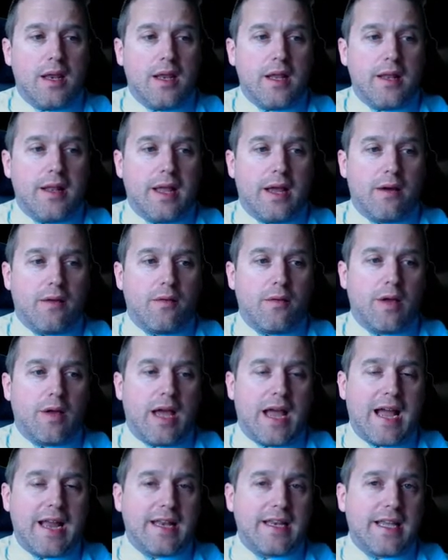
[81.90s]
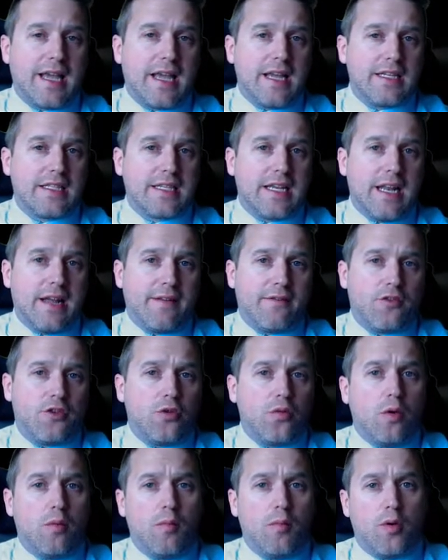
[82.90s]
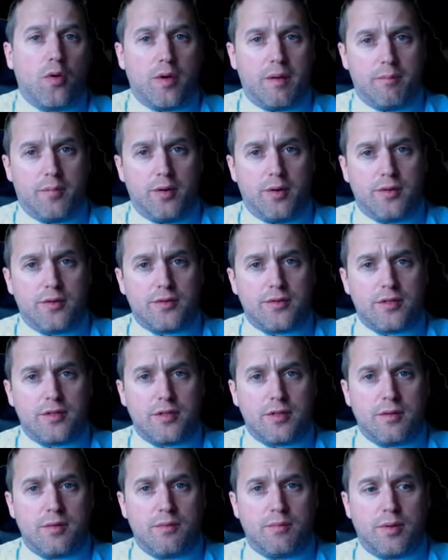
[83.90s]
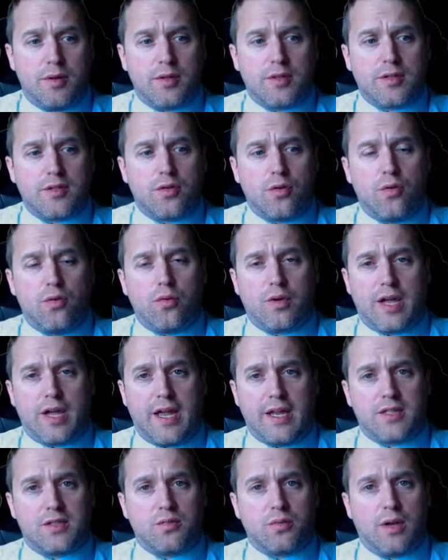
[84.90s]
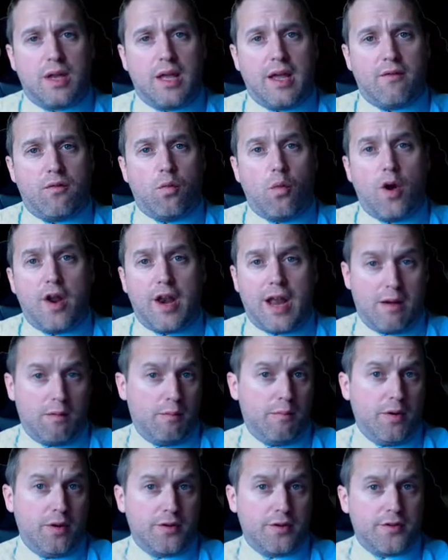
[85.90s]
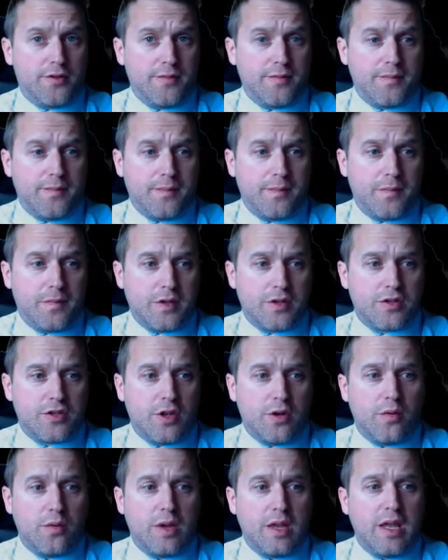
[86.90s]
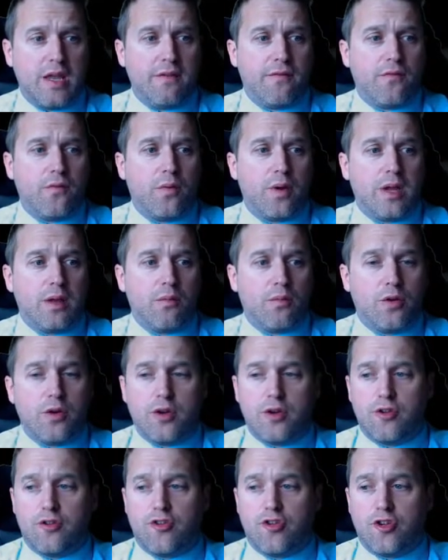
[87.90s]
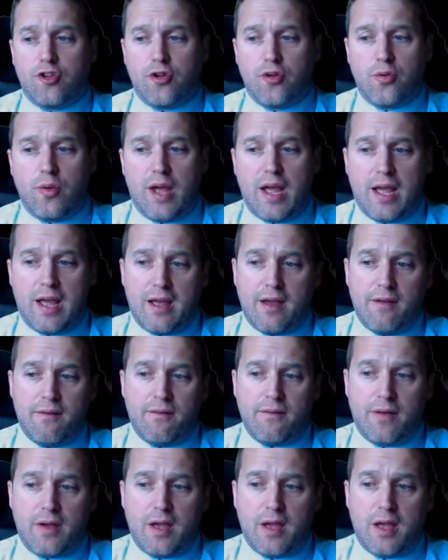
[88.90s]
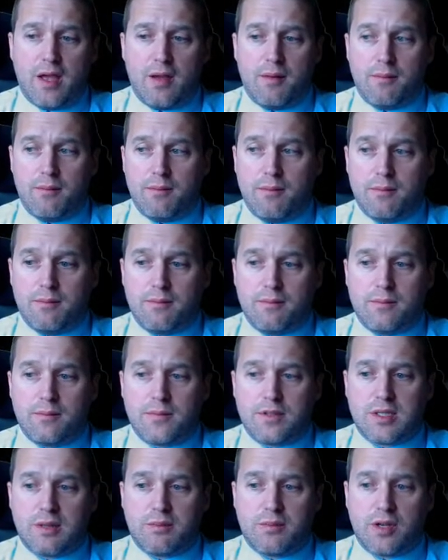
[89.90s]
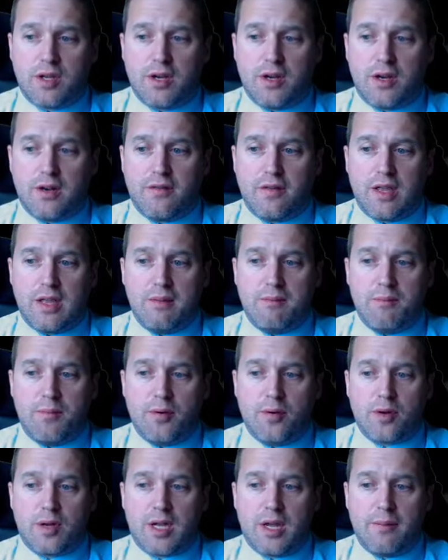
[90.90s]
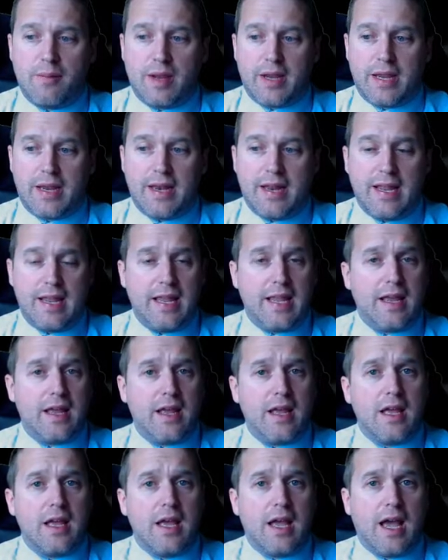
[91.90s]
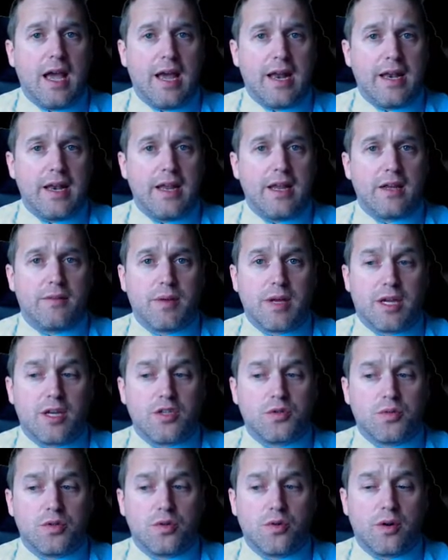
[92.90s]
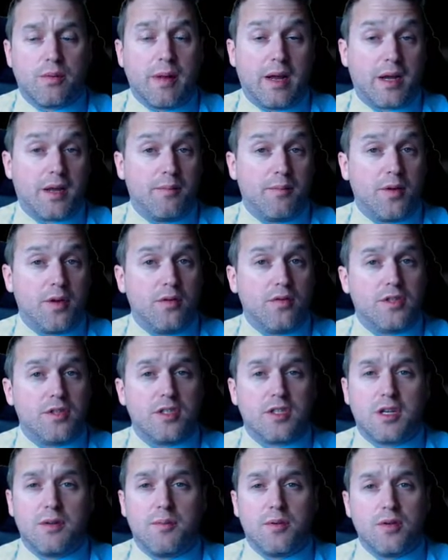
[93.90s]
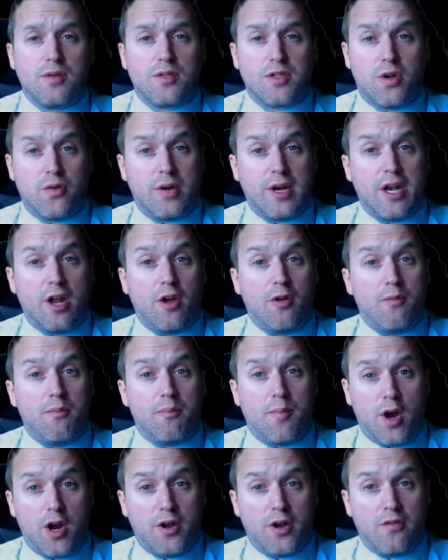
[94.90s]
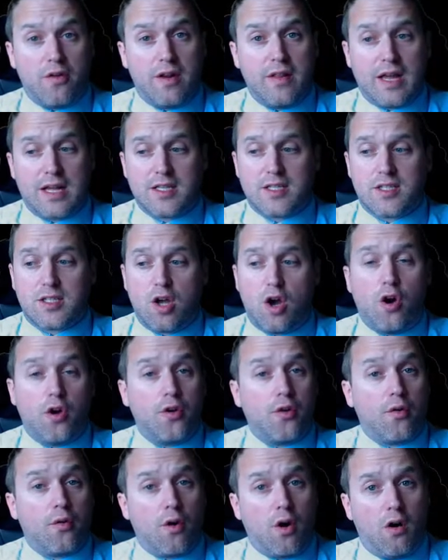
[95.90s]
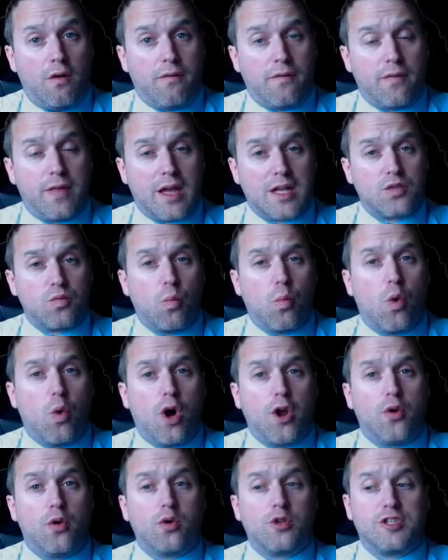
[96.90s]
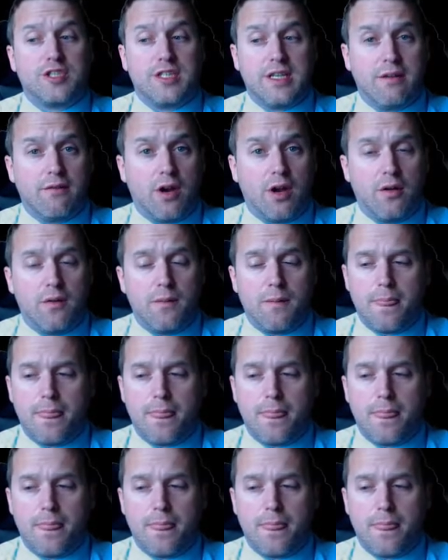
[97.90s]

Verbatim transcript: Now AND gates can have two or more inputs, but all gates will have one output. So if we were to have um, some kind of input coming in here. And because we're talking about computers, computers only know binary, that's on or off, that's one or zero.